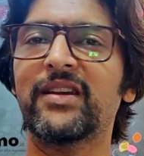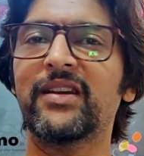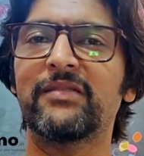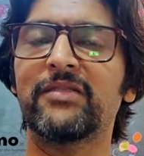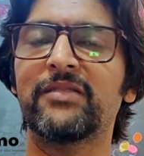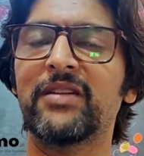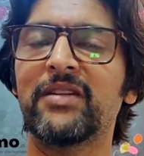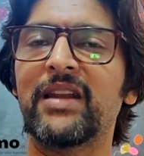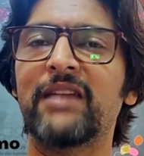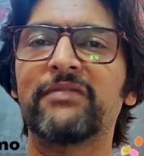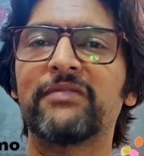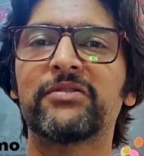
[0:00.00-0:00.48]

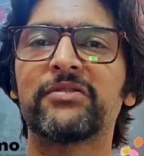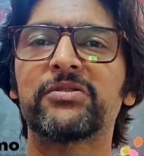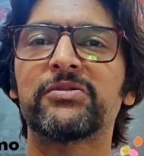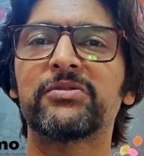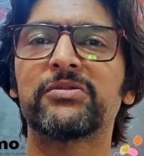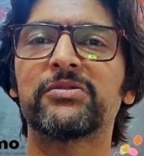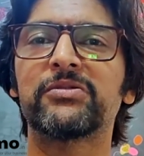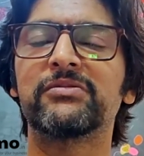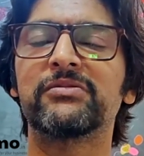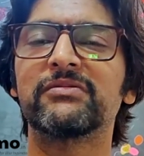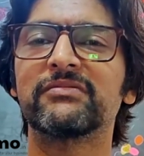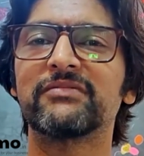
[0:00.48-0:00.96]
we'd love to
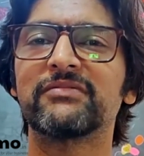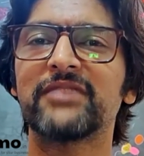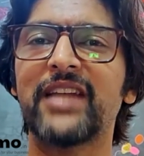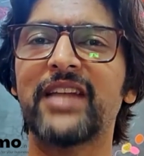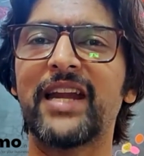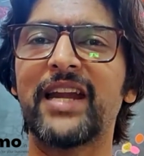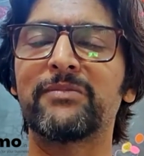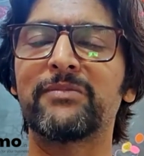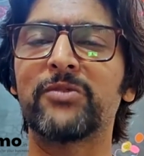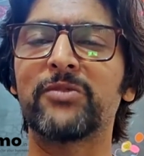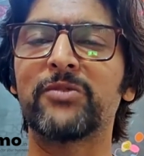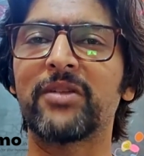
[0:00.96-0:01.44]

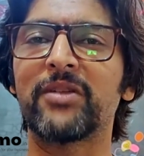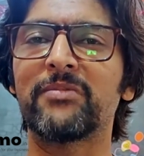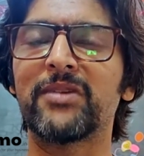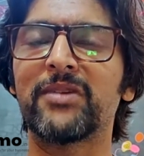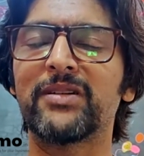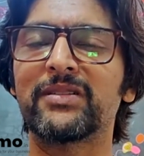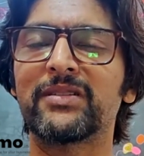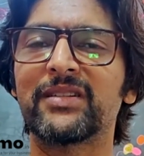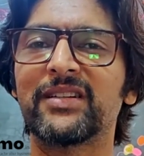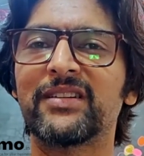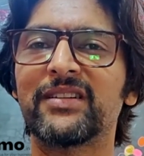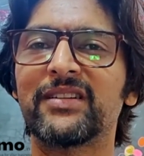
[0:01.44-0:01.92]
chat more
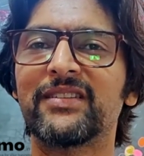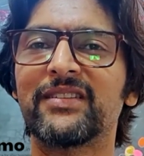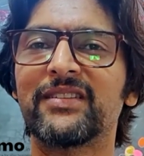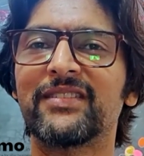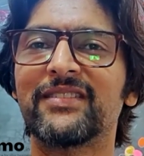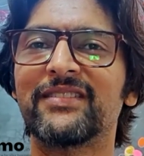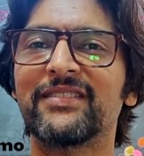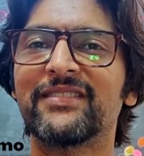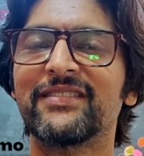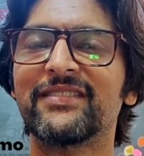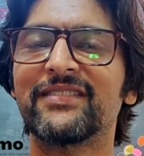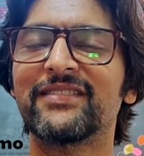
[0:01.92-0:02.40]
about it.
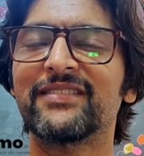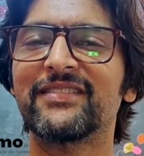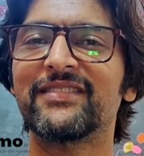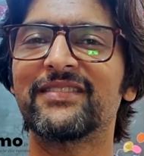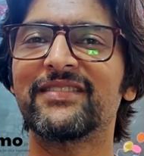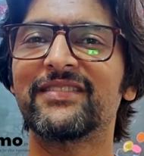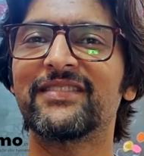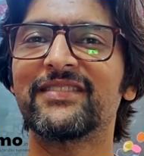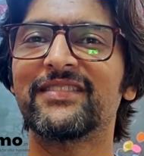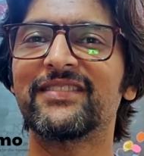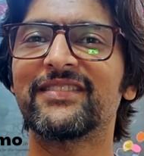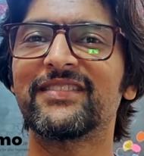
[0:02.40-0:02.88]

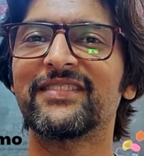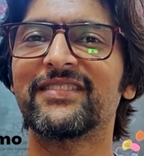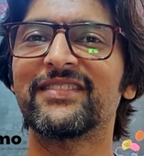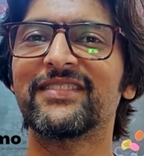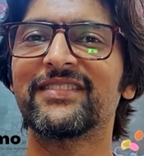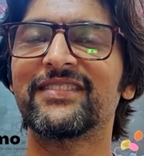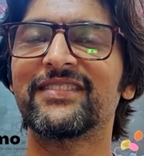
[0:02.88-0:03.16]
Hey